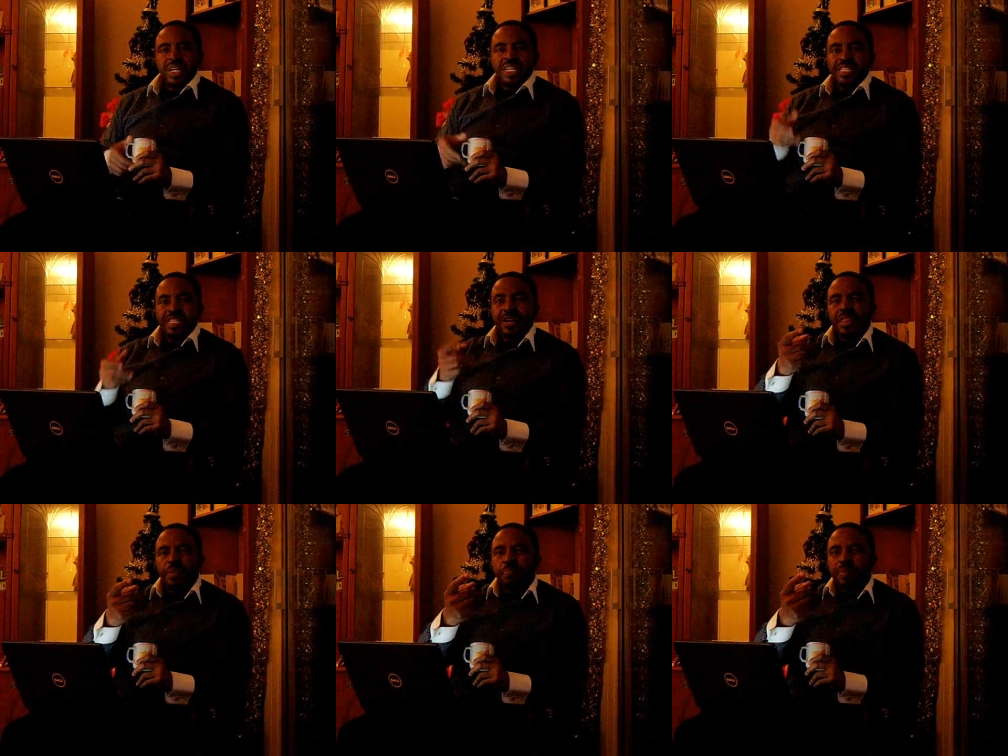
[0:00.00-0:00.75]
It's
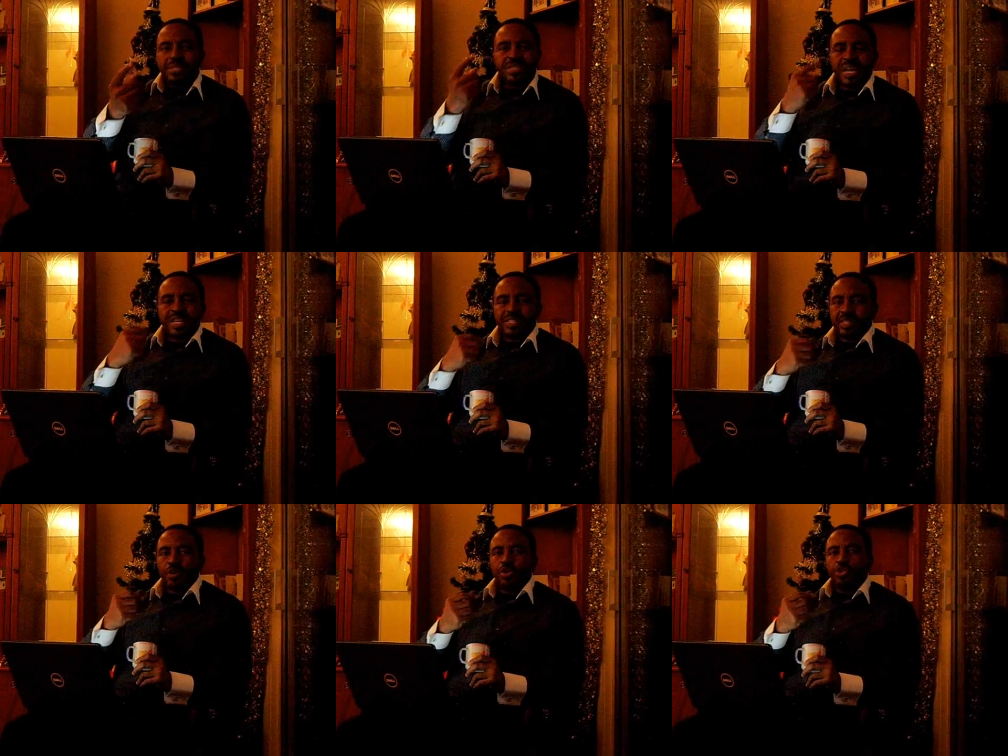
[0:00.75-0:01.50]
not the person that
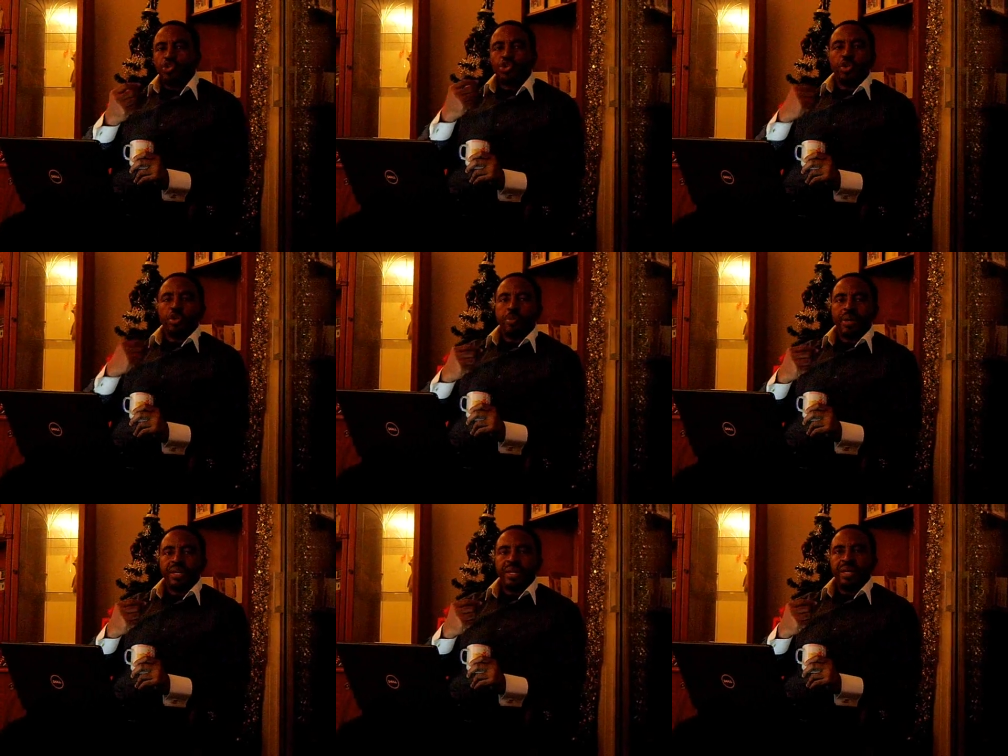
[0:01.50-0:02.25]
is going to show
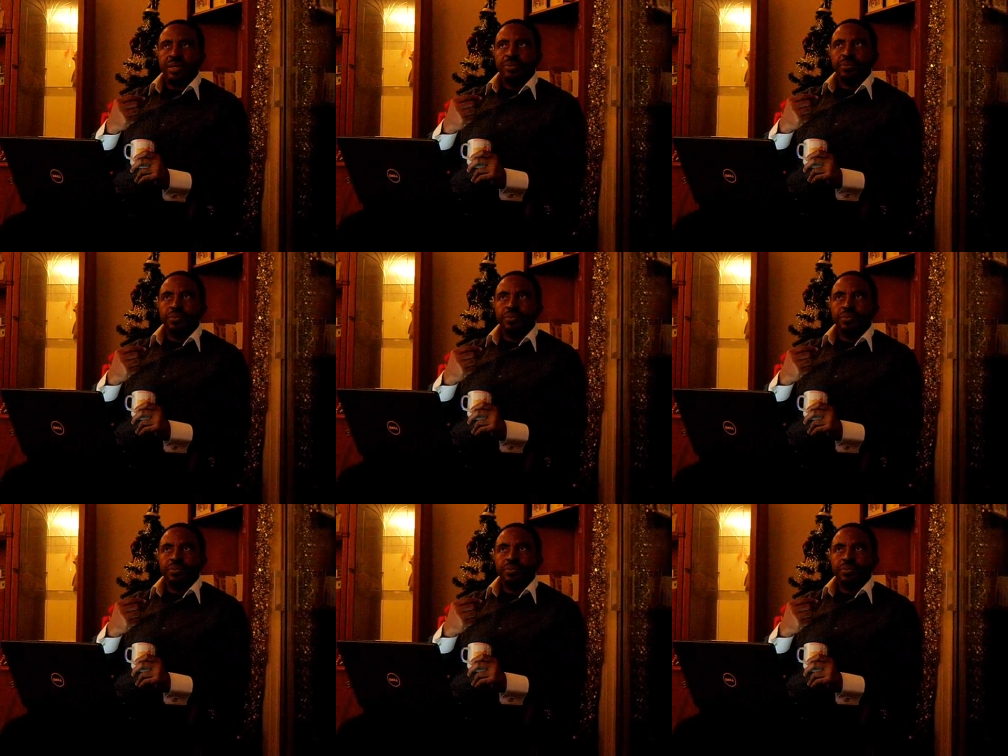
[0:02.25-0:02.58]
up and then